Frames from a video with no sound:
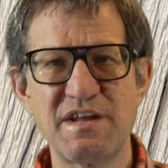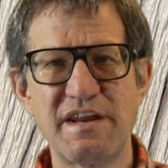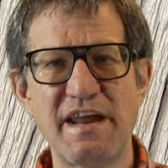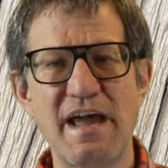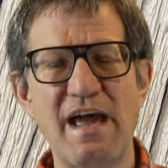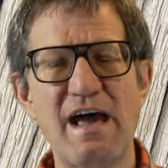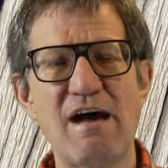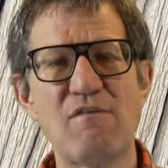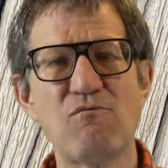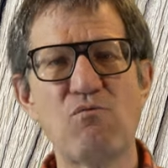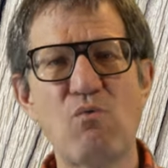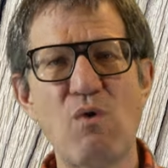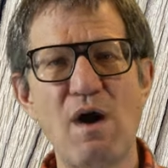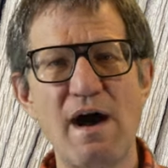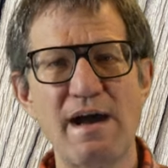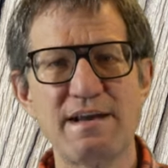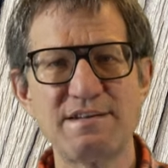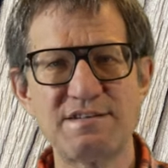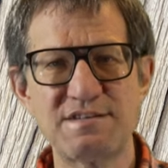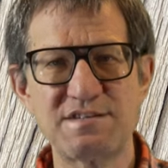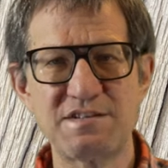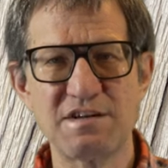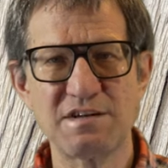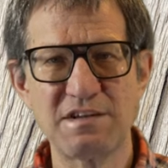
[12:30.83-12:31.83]
that have
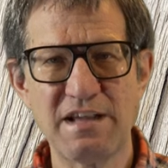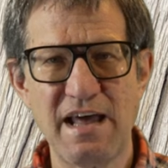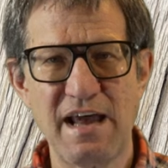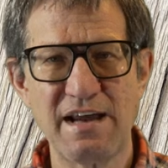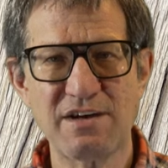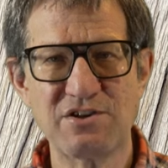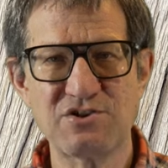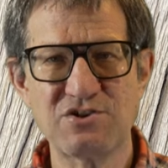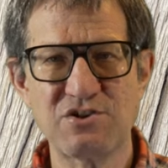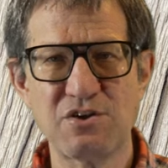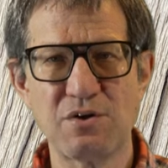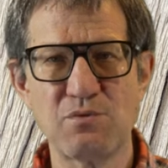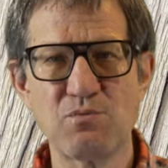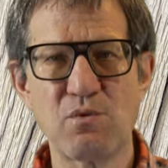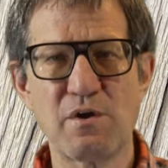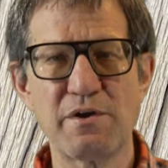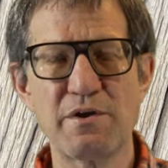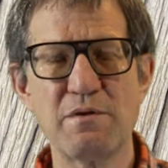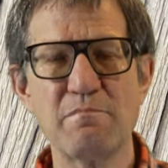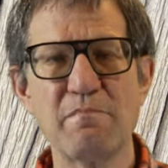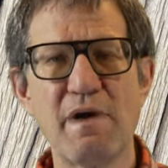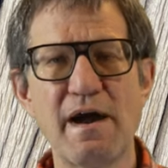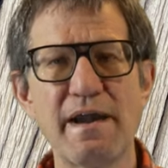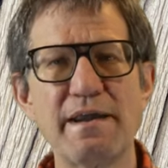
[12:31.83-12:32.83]
wide selection where
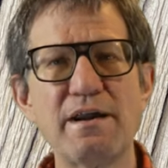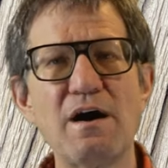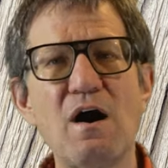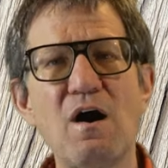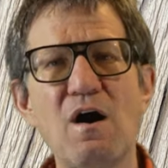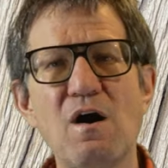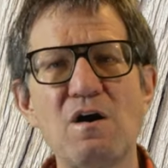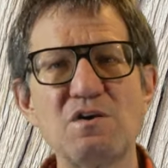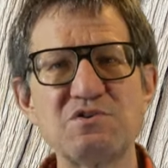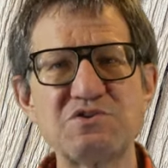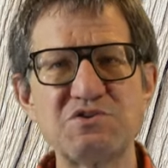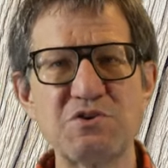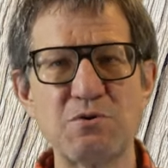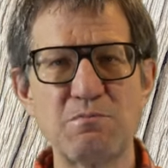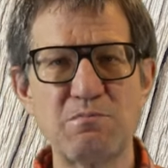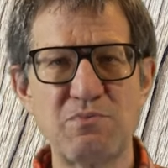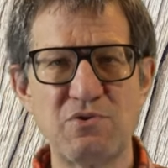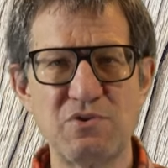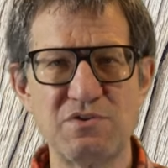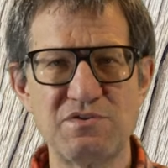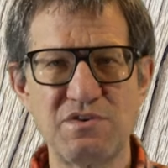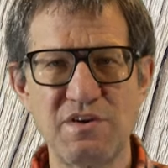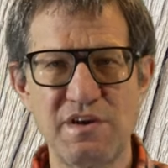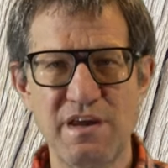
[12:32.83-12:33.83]
you might also
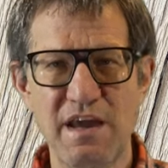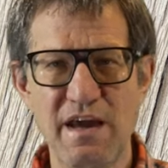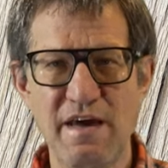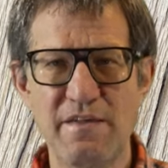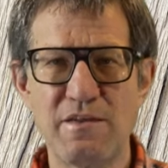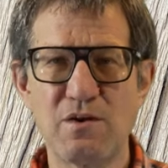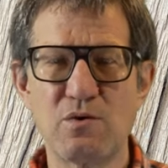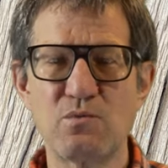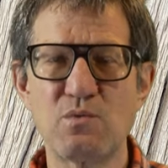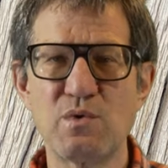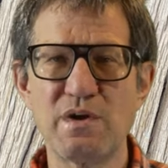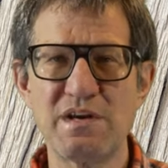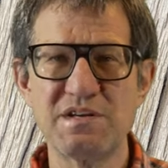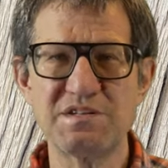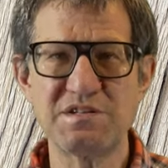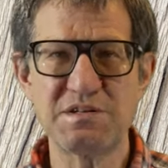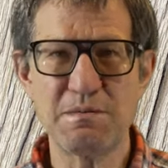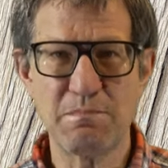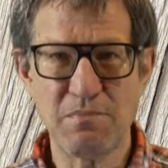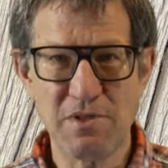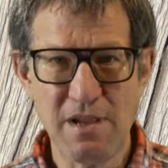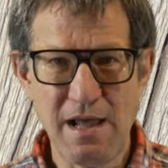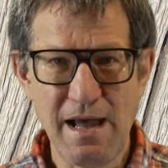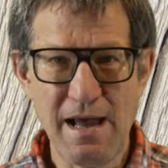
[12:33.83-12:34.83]
put together
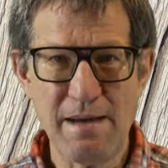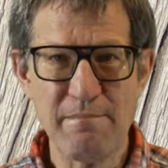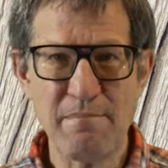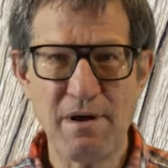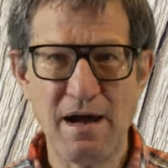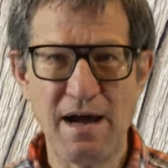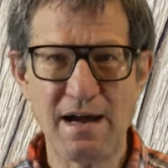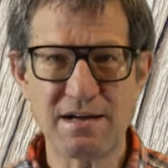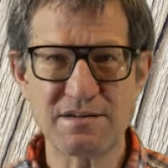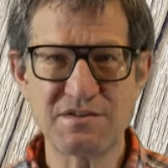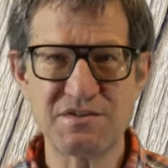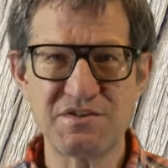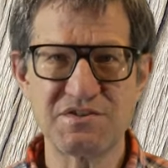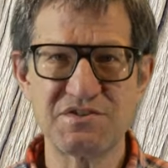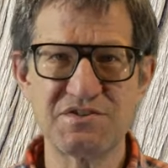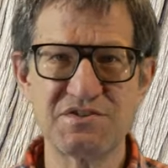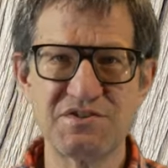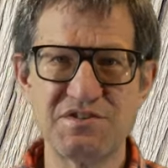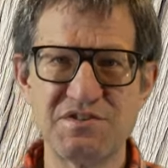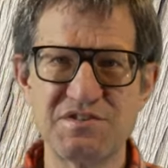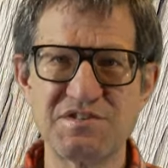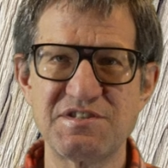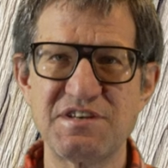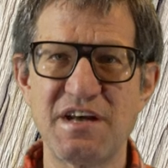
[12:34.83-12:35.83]
resupply boxes
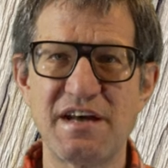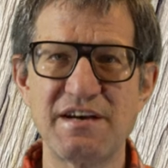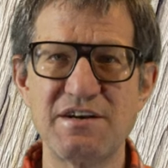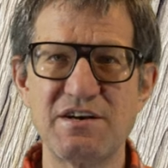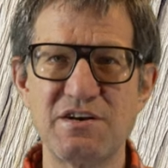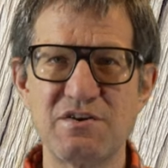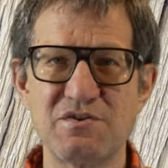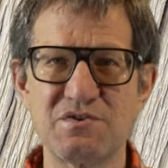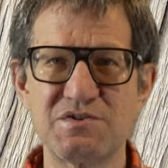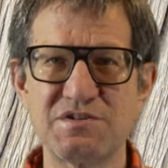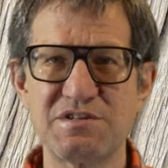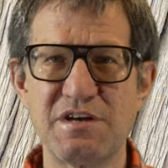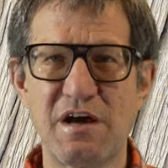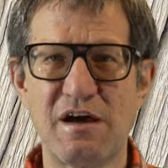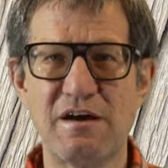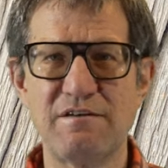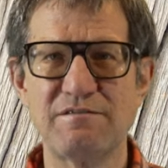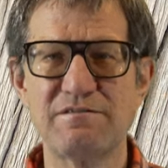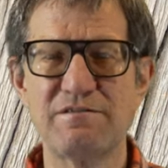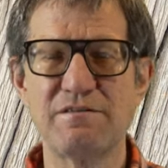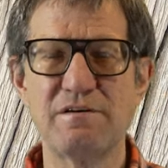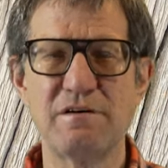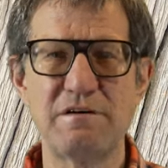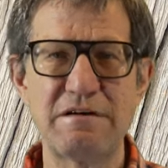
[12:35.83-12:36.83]
to send to
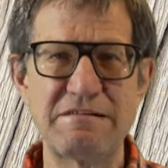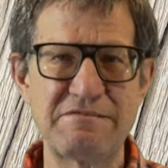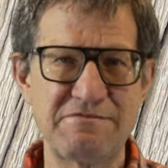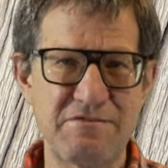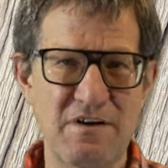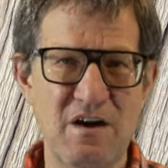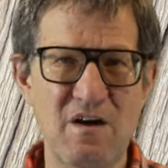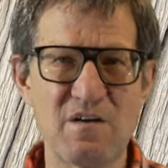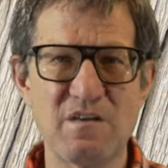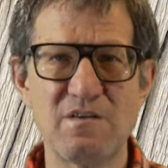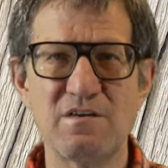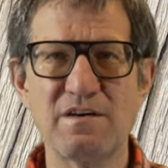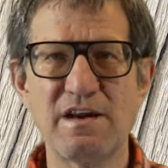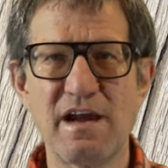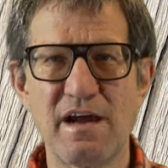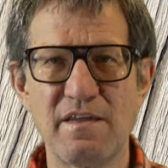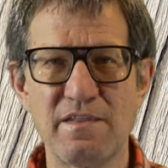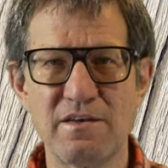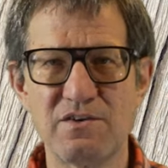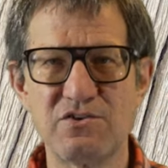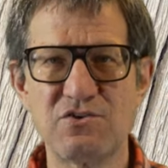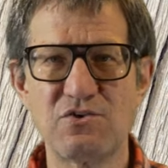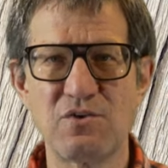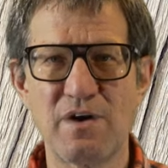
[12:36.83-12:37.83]
yourself farther down
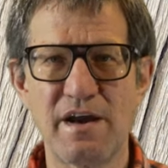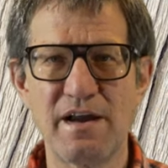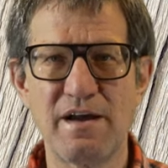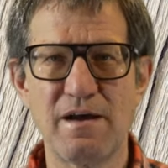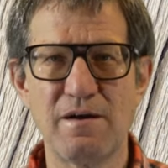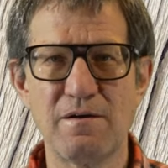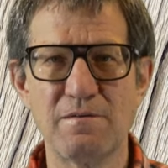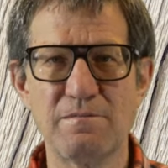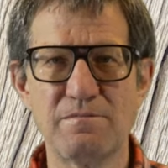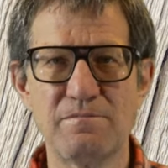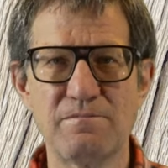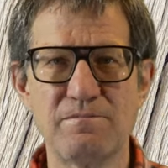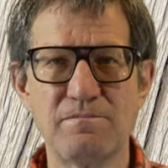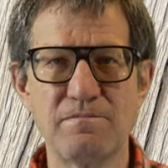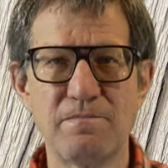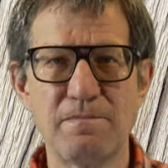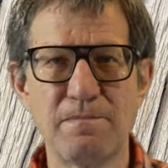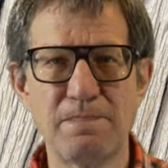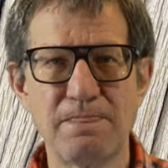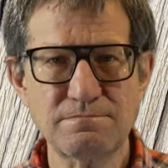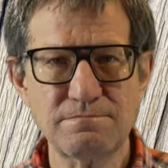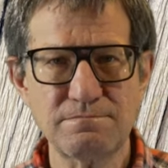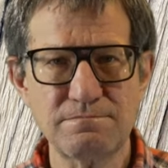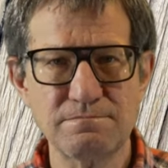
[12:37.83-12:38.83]
the trail.
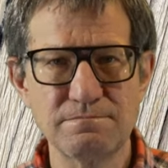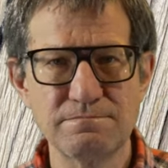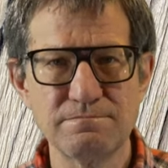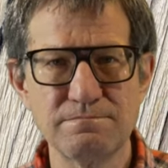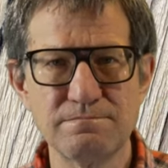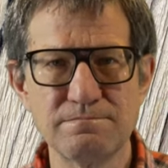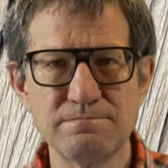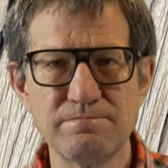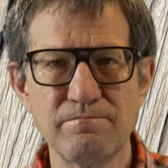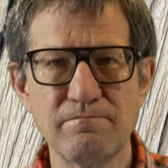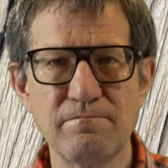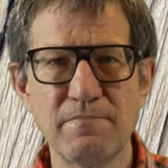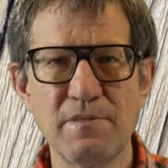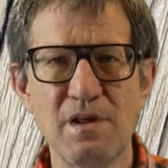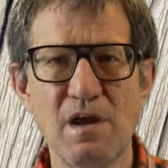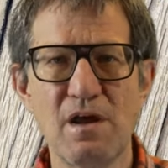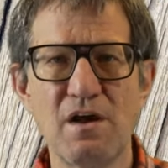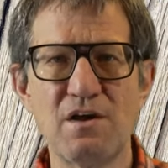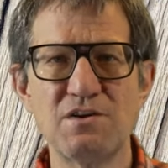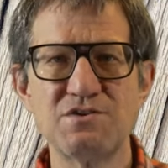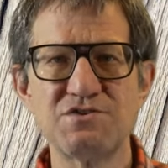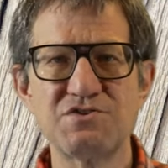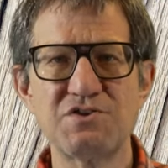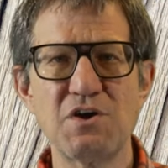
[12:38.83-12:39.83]

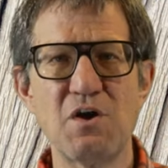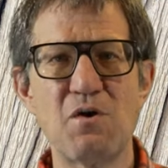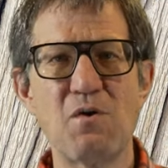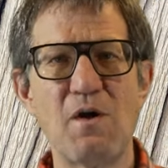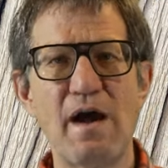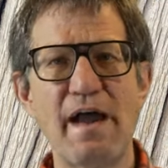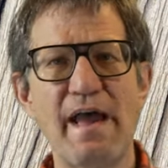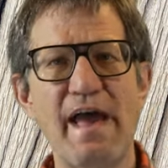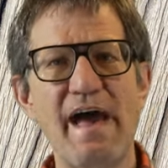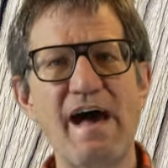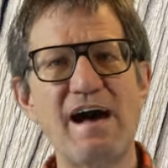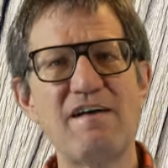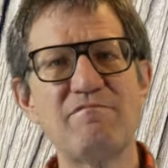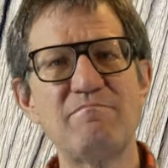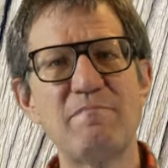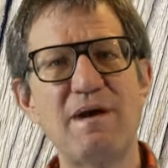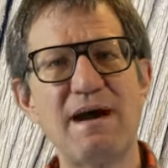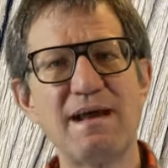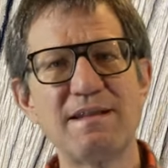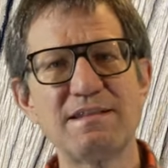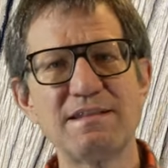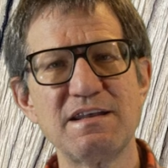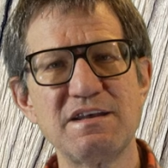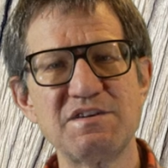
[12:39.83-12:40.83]
So I have
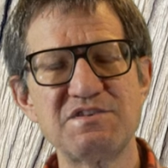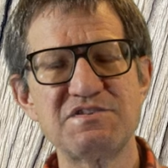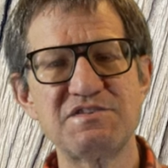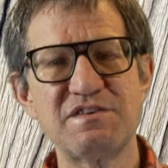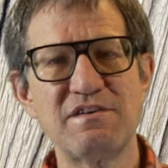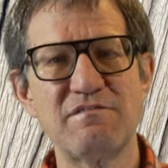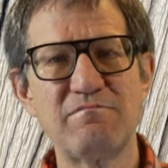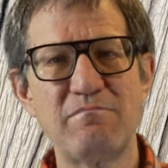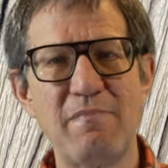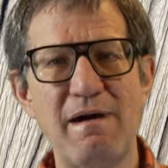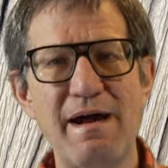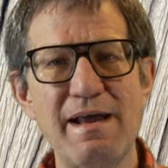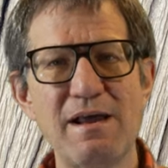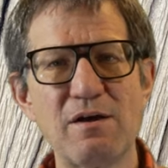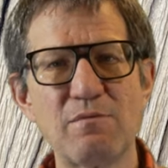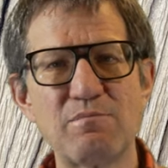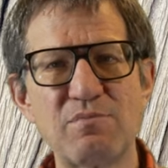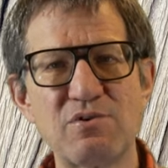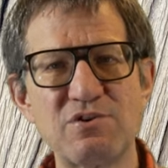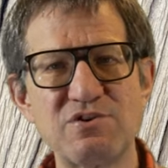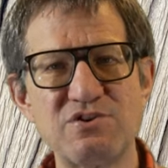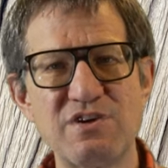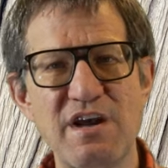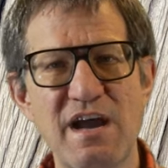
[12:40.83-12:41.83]
my list of mile
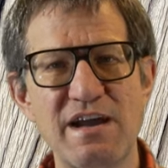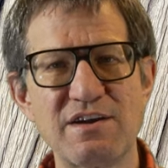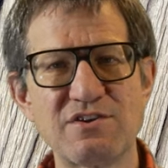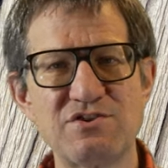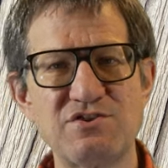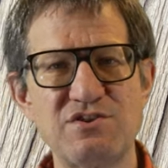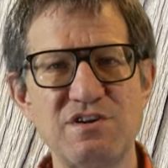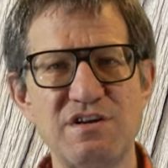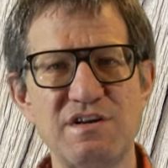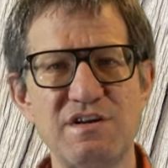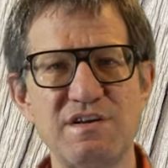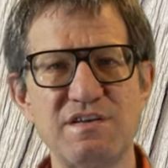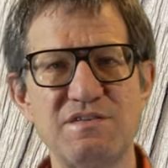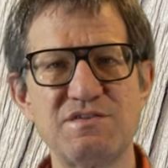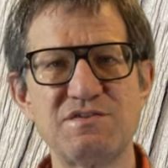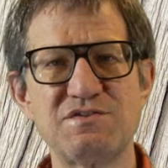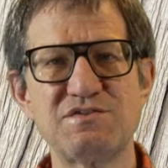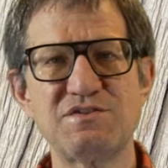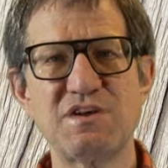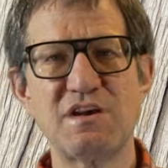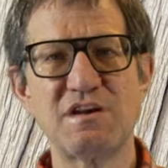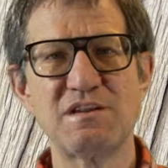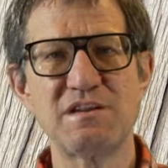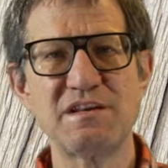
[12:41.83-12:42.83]

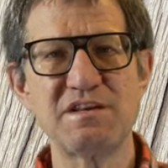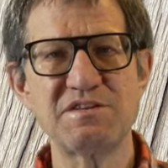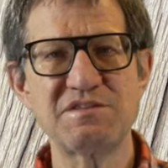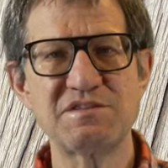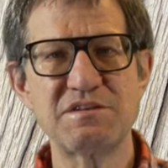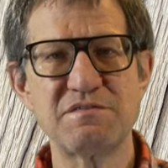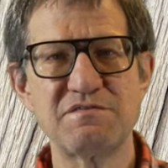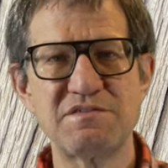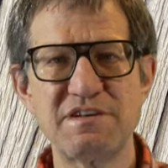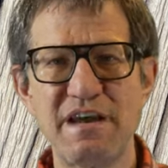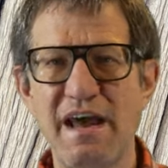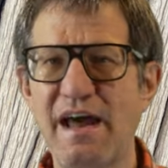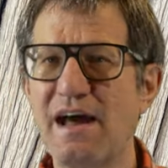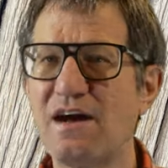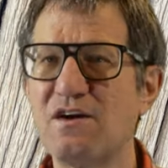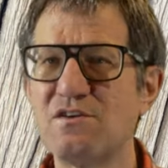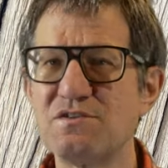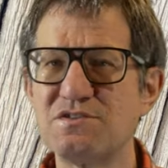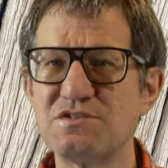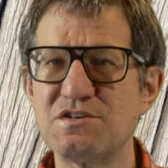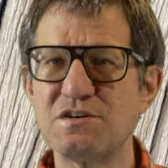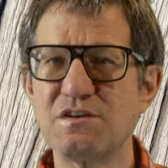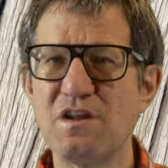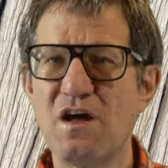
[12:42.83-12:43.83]
projections and a list of
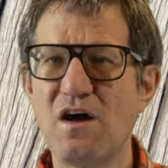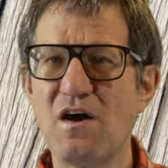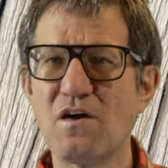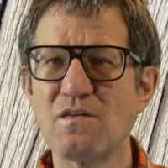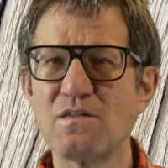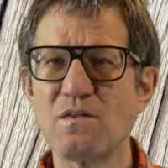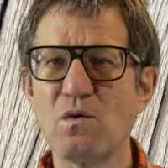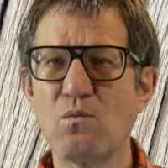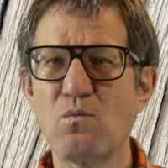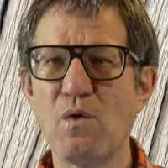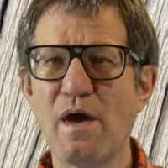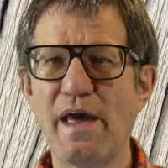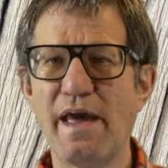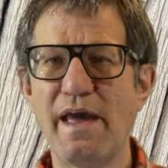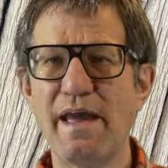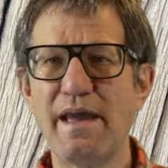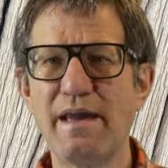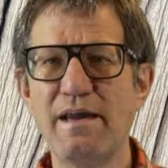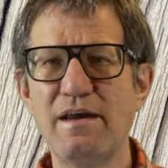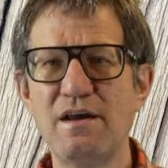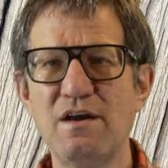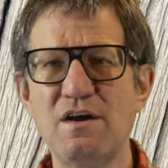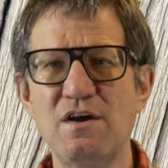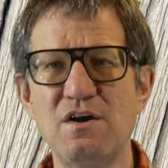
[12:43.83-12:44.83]
towns along the
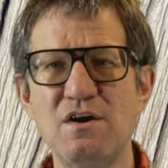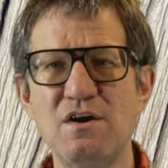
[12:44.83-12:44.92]
way.